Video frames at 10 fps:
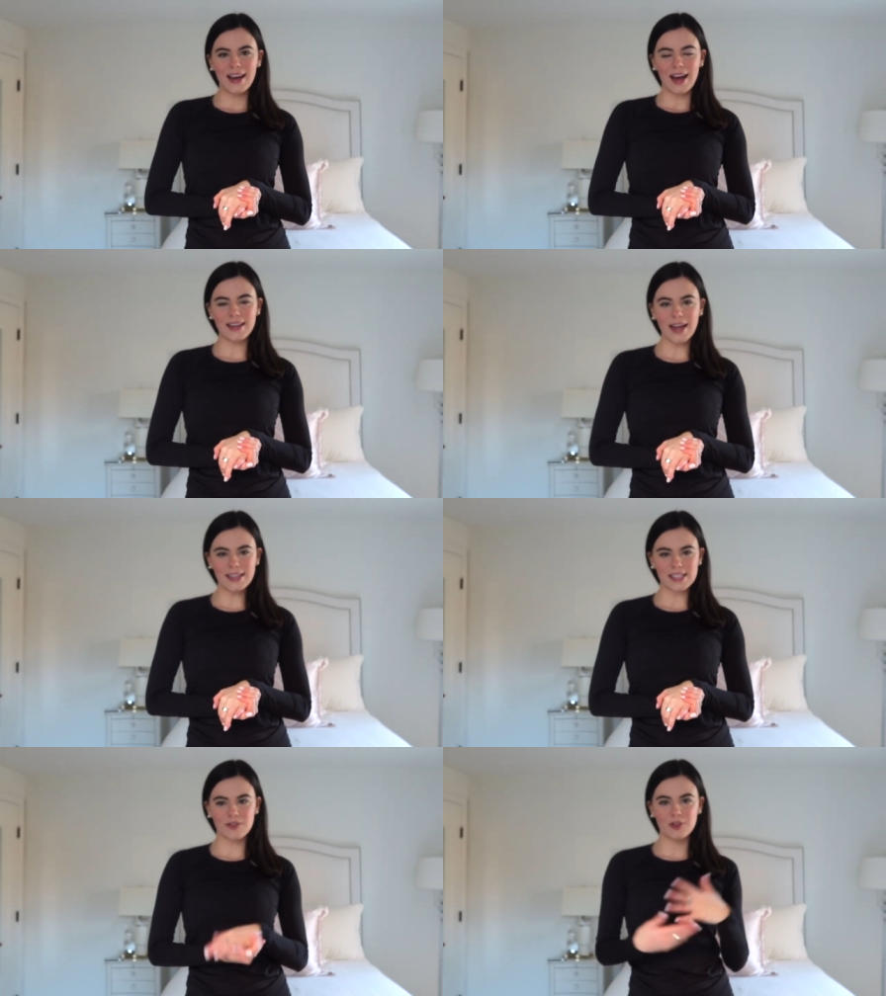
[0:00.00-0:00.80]
a
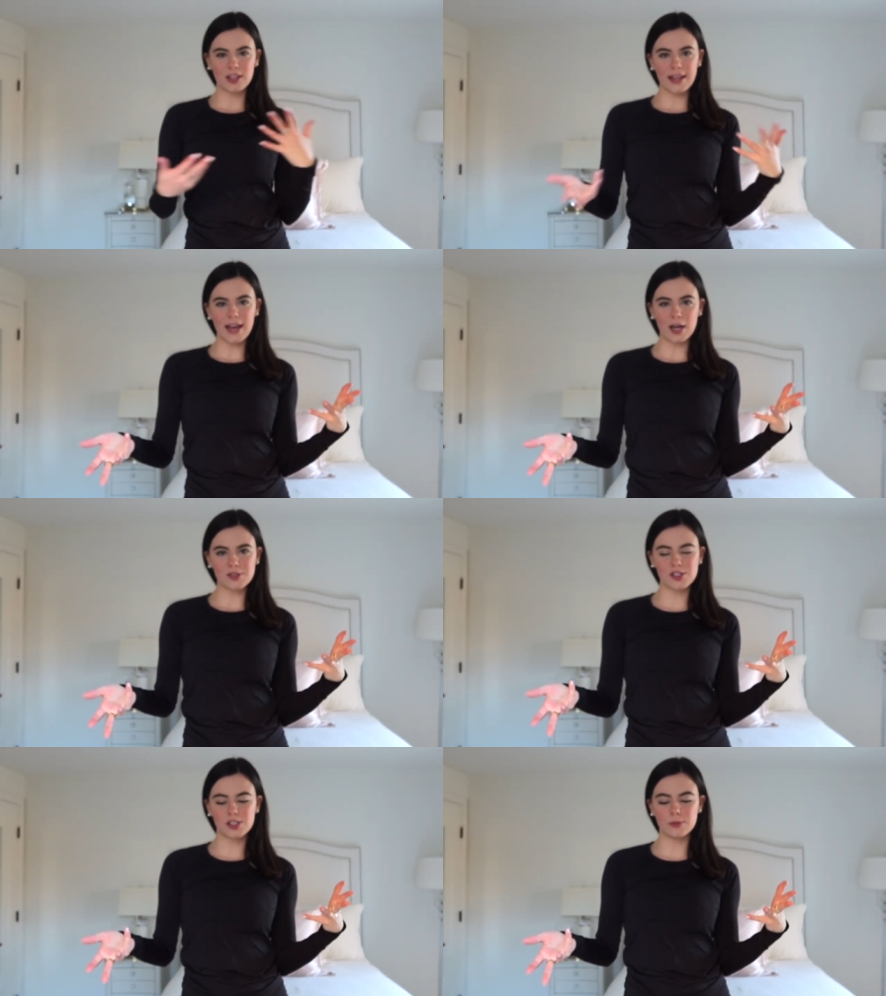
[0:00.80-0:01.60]
night for the lake
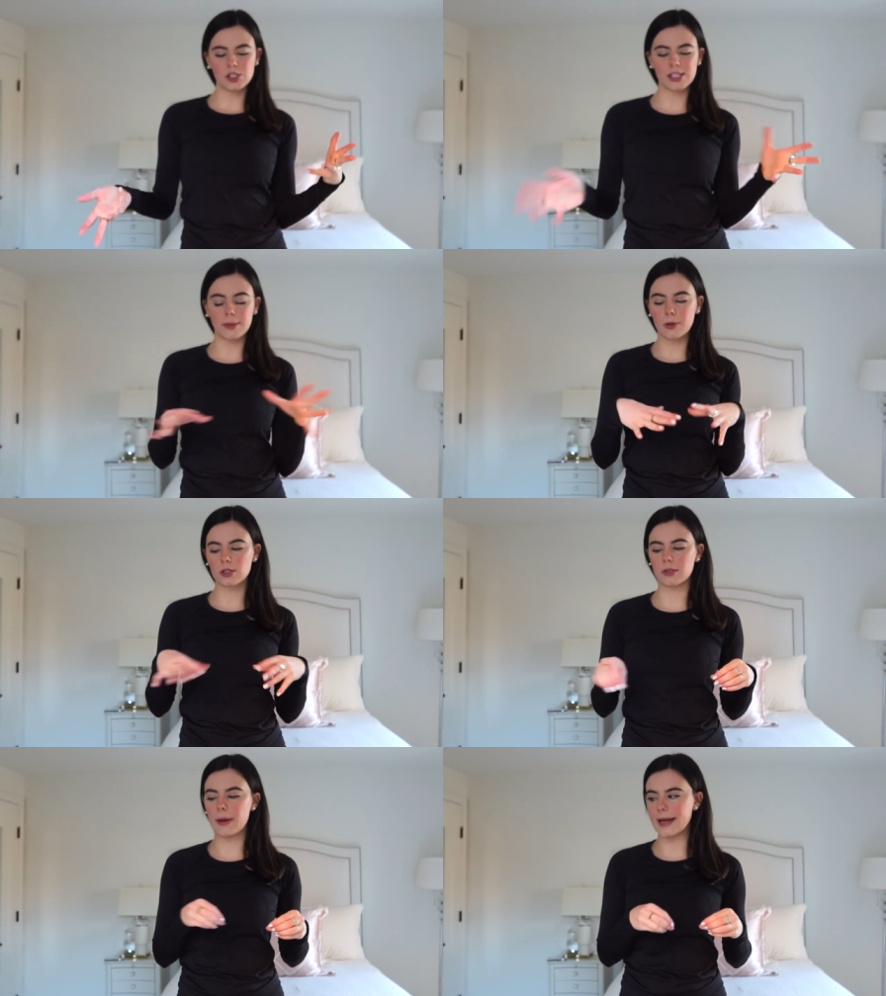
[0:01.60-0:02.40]
house. So I'm just gonna put a
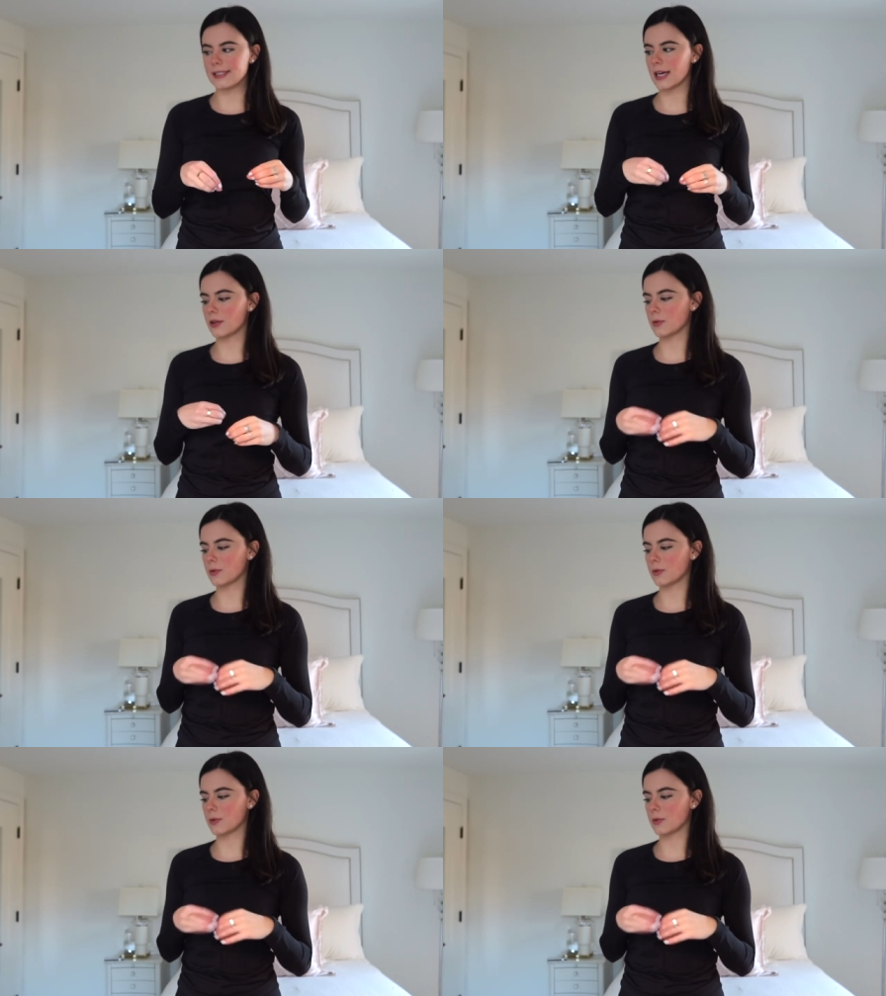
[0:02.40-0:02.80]
little bag together